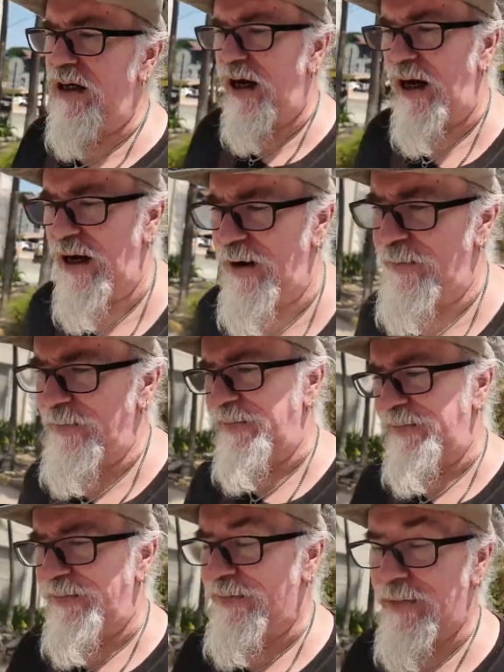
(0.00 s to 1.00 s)
Um,
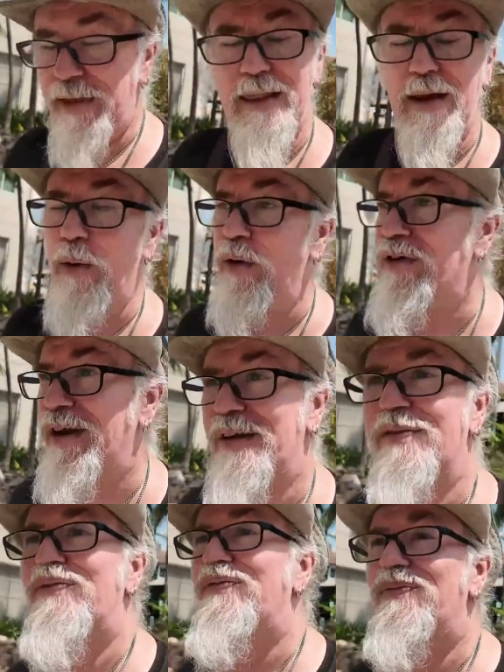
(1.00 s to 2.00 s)
there was like
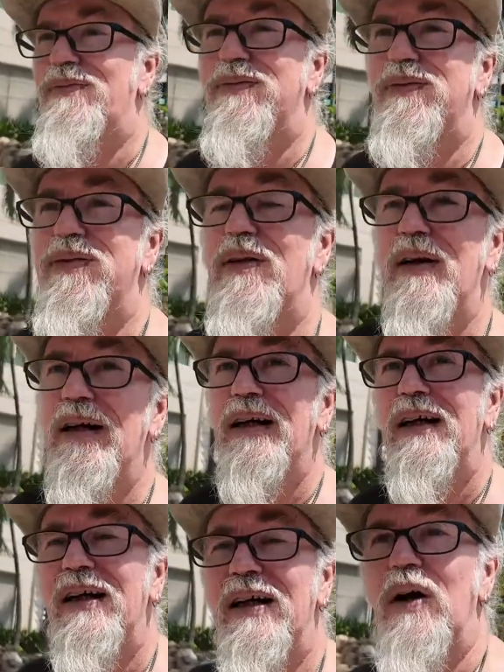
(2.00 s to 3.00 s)

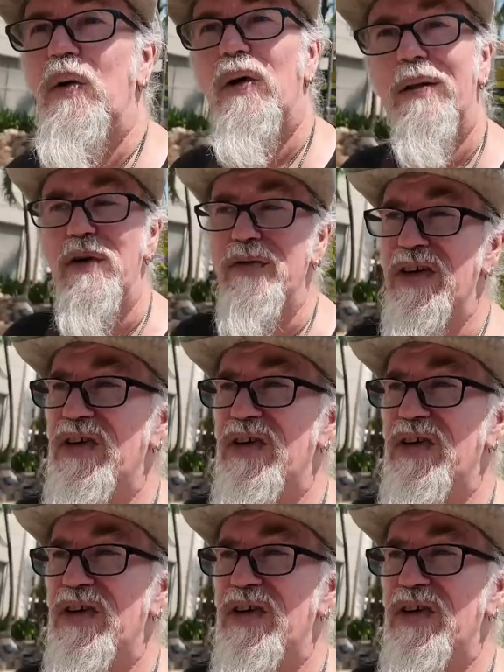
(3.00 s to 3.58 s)
when the movie